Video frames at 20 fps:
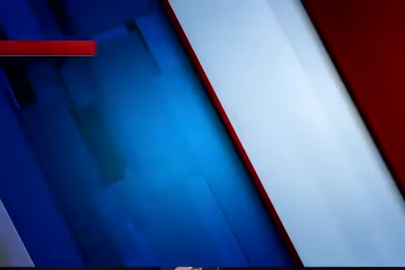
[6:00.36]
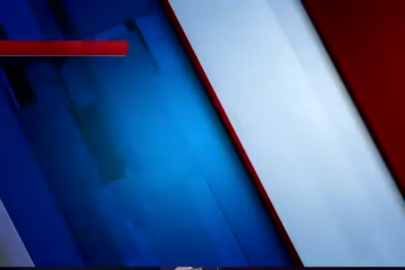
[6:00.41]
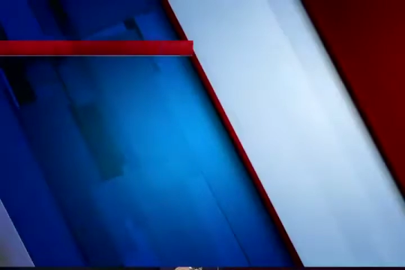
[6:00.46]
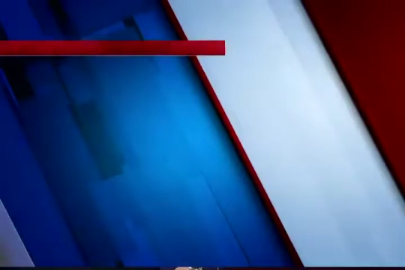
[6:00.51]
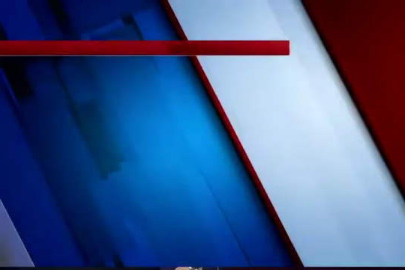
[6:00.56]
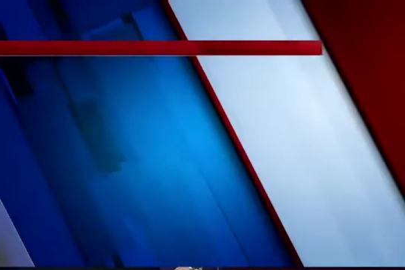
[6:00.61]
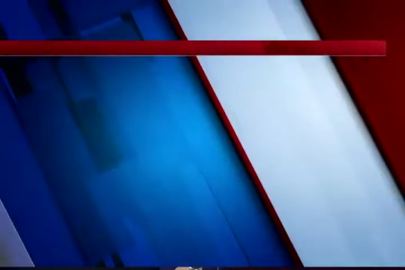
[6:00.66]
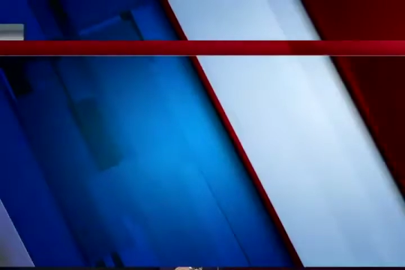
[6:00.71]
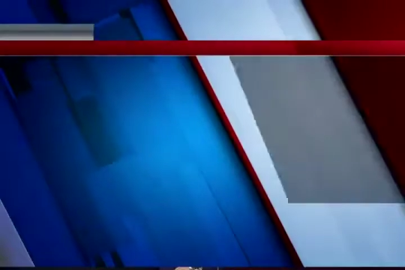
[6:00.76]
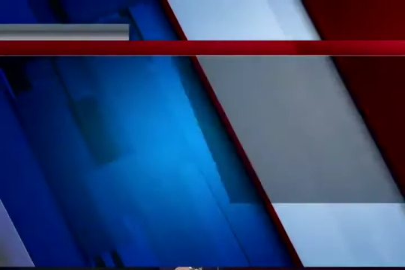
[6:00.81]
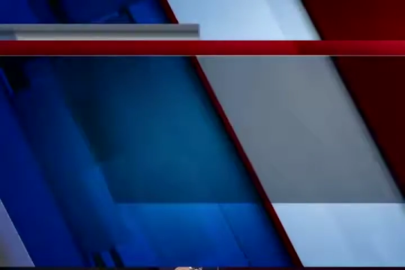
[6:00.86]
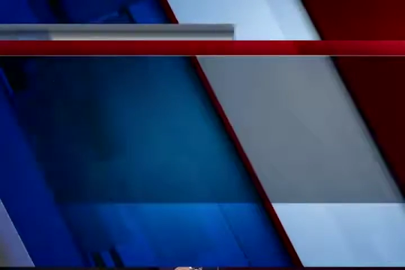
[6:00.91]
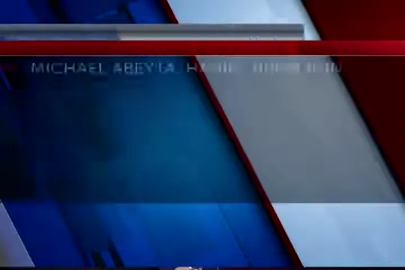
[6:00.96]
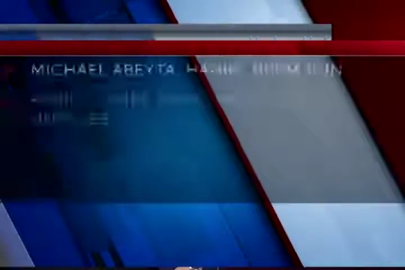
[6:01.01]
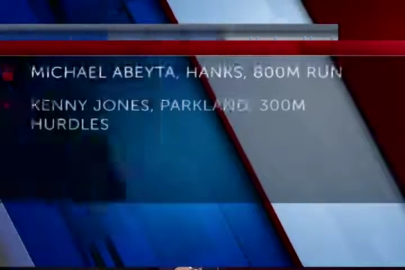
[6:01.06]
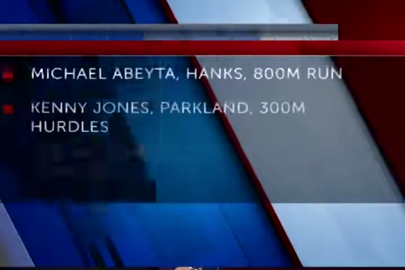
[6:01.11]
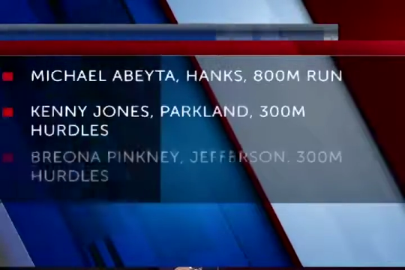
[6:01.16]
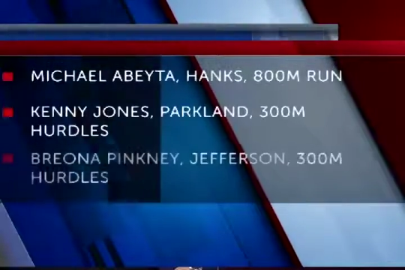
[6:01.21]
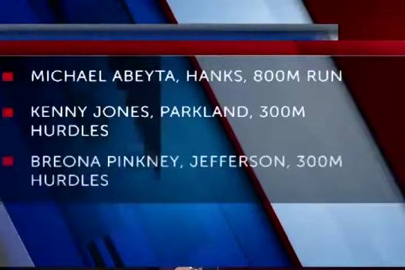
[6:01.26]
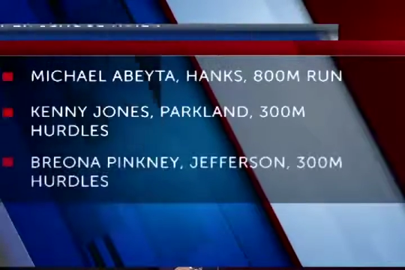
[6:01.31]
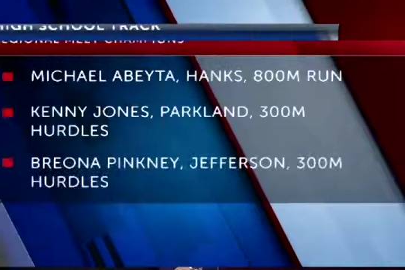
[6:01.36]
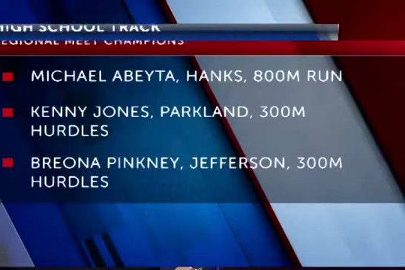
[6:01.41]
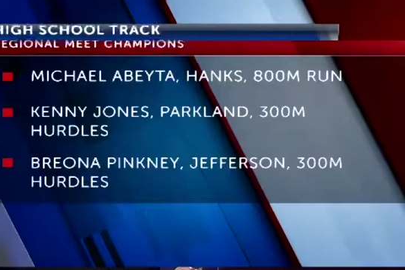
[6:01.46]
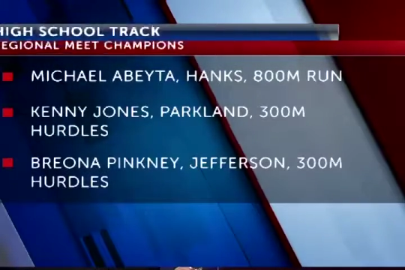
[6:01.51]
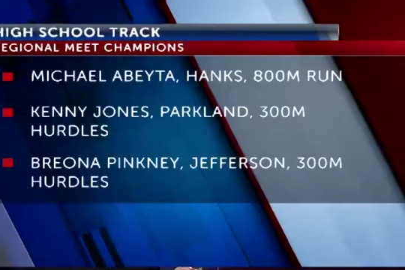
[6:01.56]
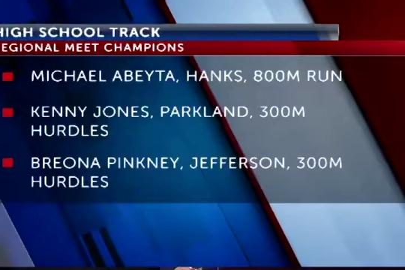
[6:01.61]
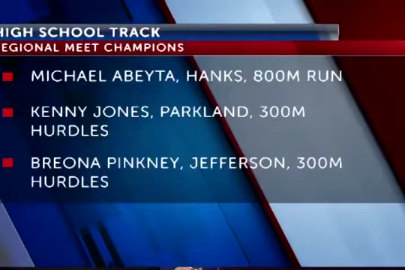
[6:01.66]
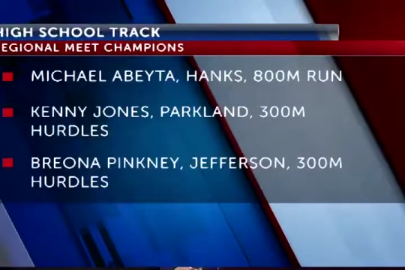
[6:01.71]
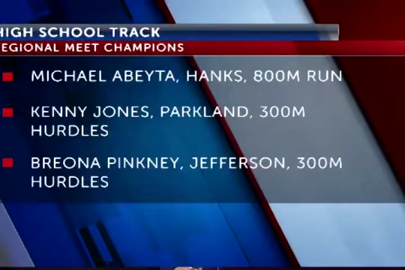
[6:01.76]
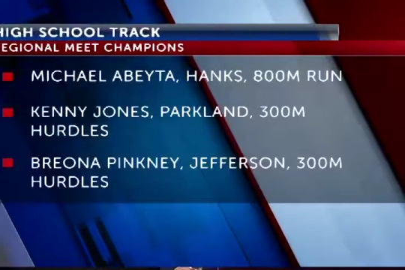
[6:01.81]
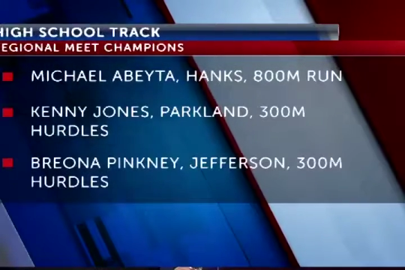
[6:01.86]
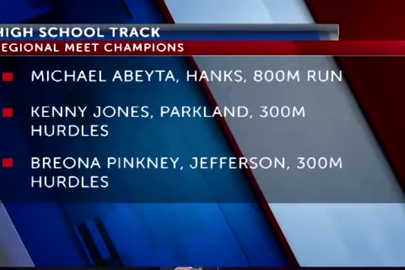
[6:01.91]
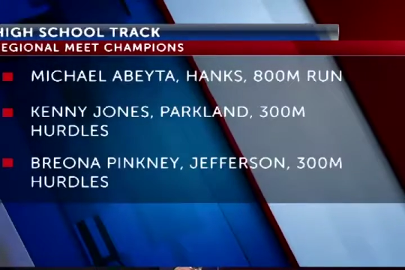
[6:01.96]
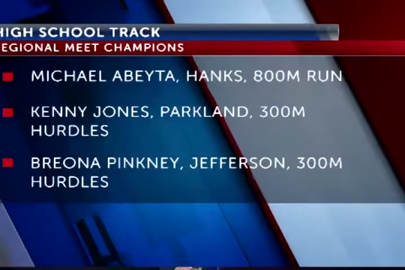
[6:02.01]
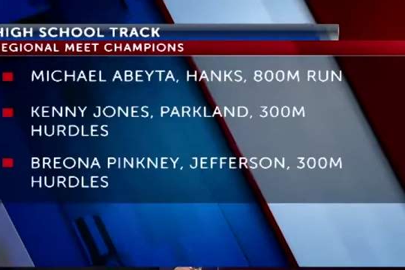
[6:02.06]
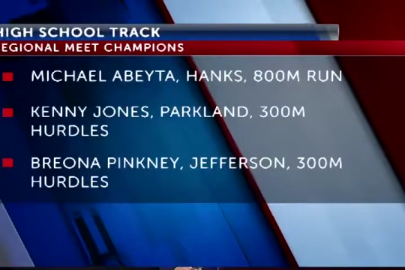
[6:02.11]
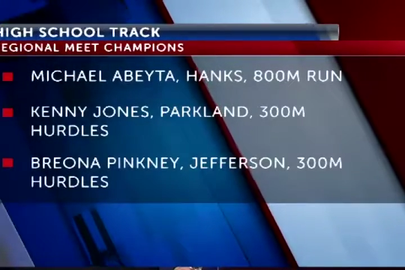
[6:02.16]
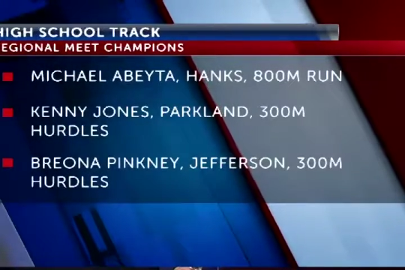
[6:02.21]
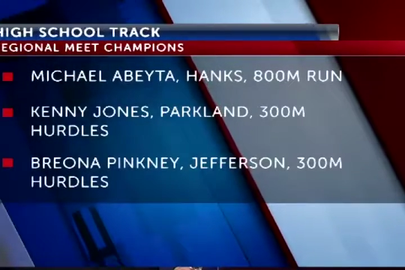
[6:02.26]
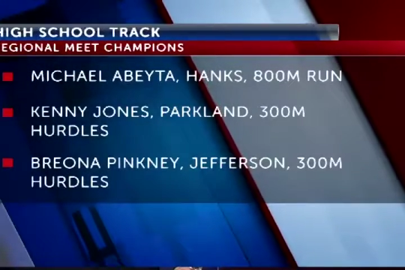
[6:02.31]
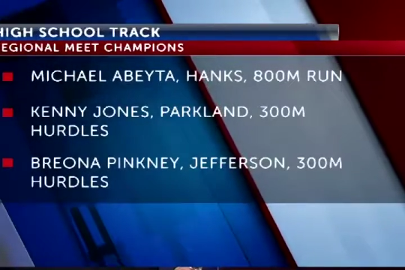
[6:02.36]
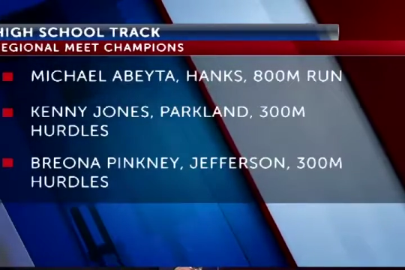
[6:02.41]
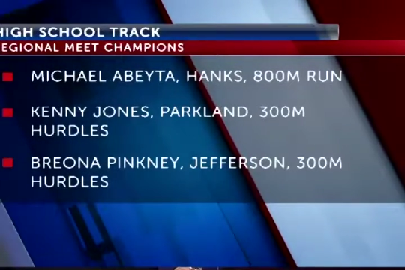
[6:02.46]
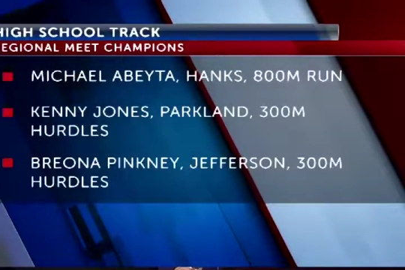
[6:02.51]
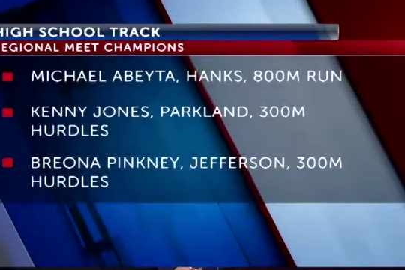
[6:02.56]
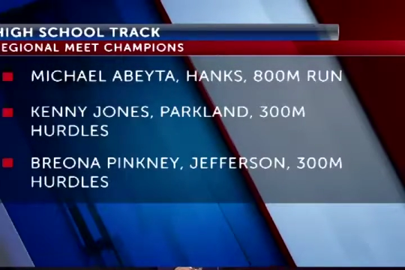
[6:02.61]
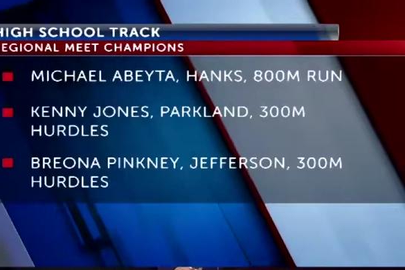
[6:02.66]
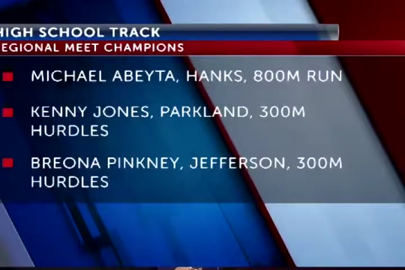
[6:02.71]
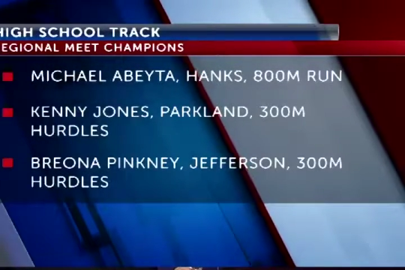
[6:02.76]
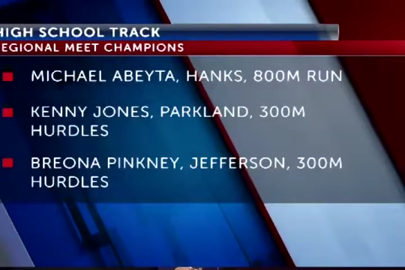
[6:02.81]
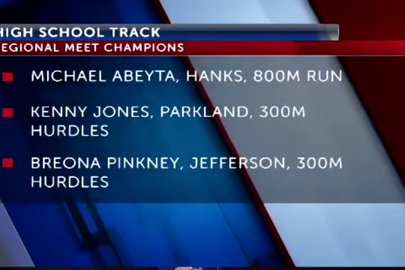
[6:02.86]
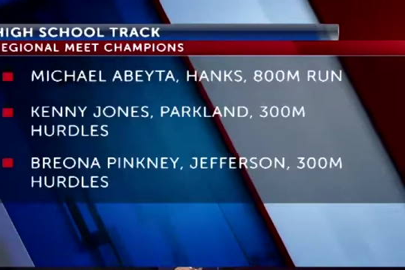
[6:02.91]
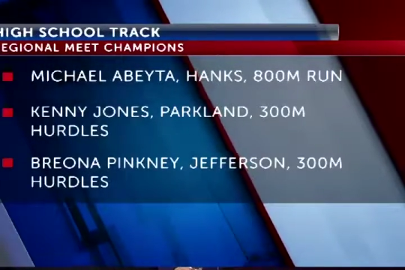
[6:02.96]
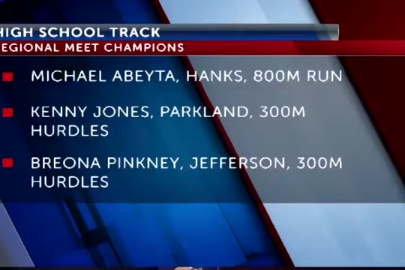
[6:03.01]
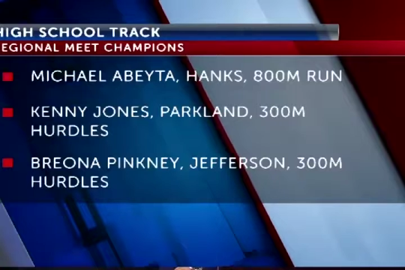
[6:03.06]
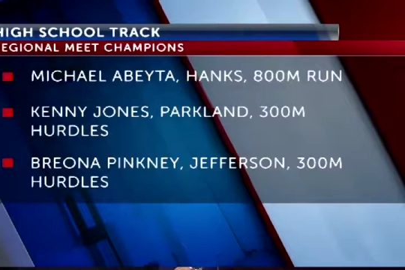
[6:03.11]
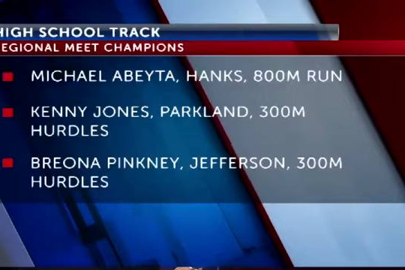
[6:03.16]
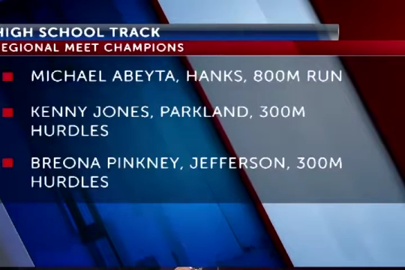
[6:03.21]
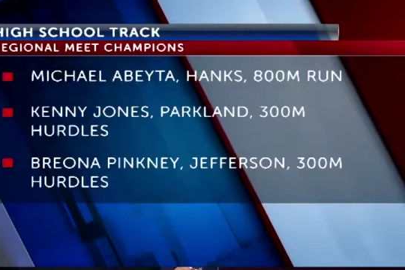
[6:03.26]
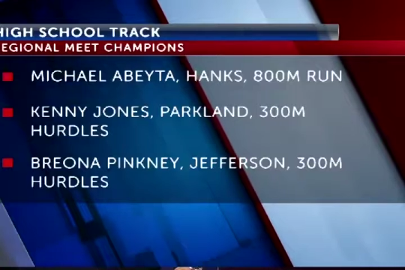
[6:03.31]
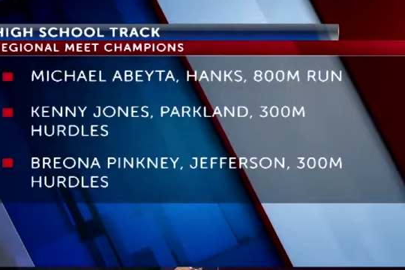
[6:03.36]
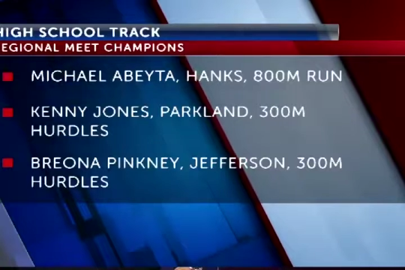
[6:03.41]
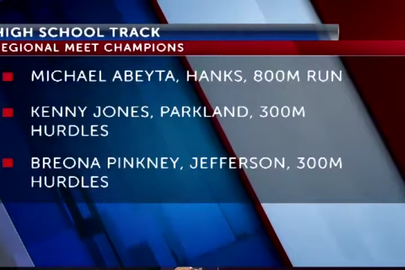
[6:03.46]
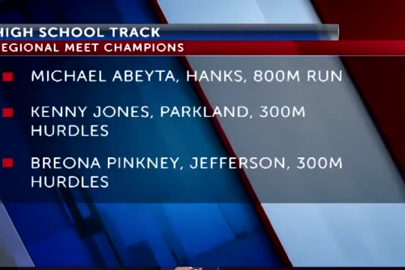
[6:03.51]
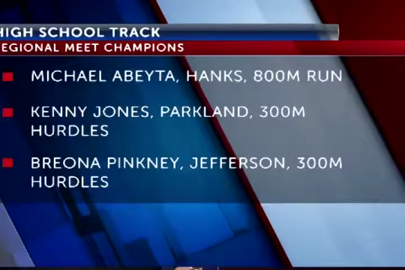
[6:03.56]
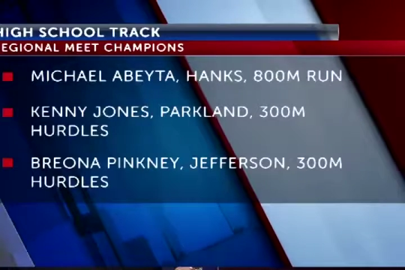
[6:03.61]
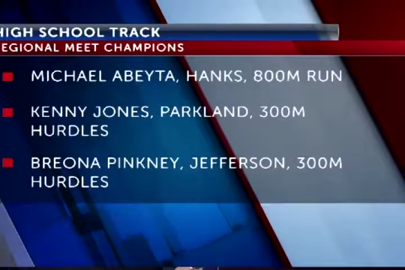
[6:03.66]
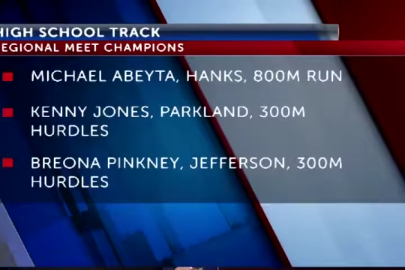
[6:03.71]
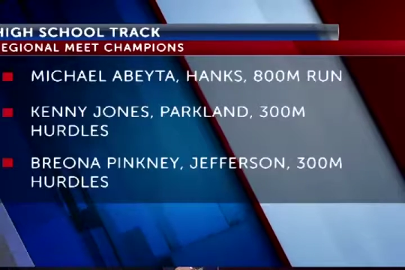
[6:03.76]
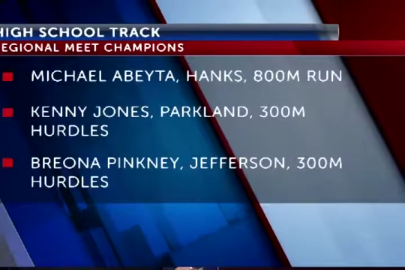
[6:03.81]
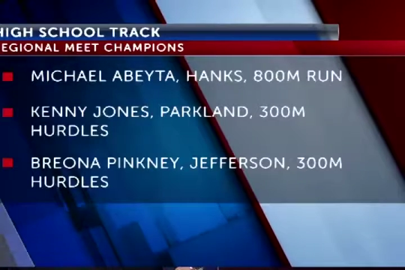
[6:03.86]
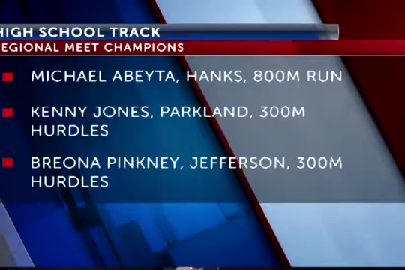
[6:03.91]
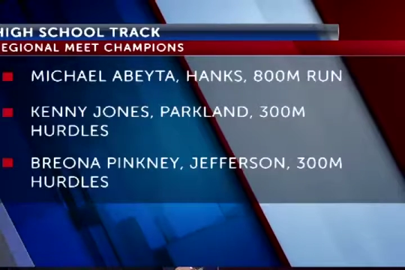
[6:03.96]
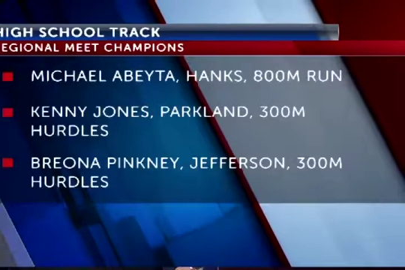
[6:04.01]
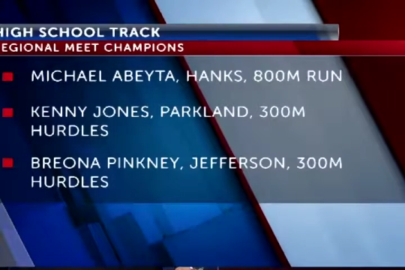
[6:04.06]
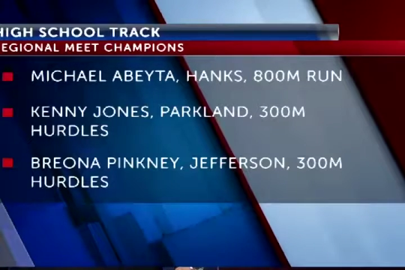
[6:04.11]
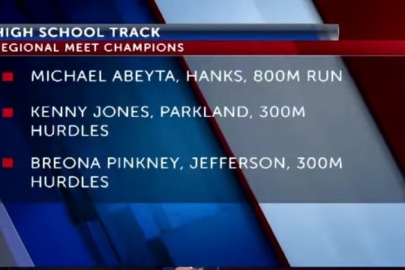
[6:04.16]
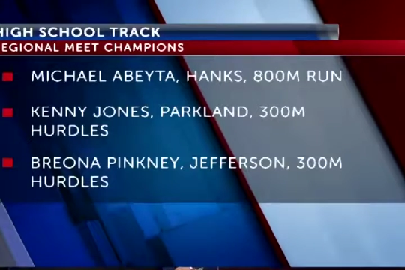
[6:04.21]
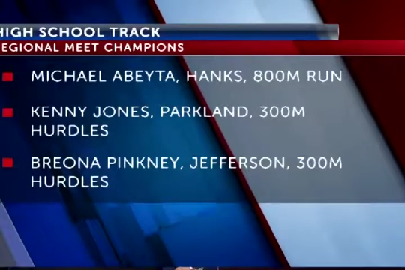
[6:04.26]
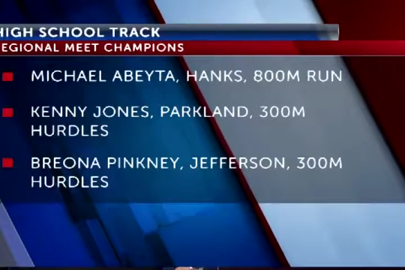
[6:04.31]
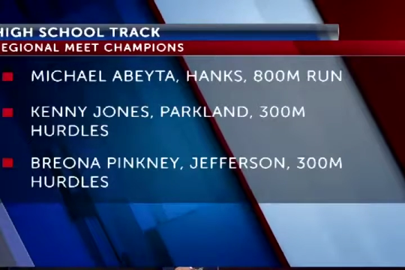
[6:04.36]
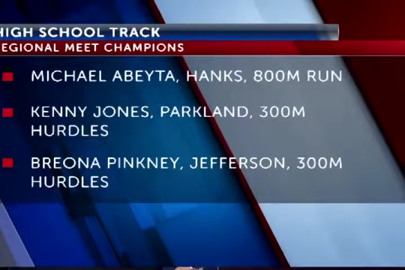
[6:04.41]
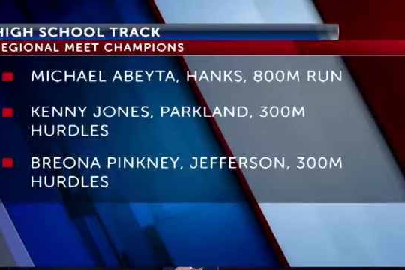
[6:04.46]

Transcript: No face is visible, so there are no lips to read.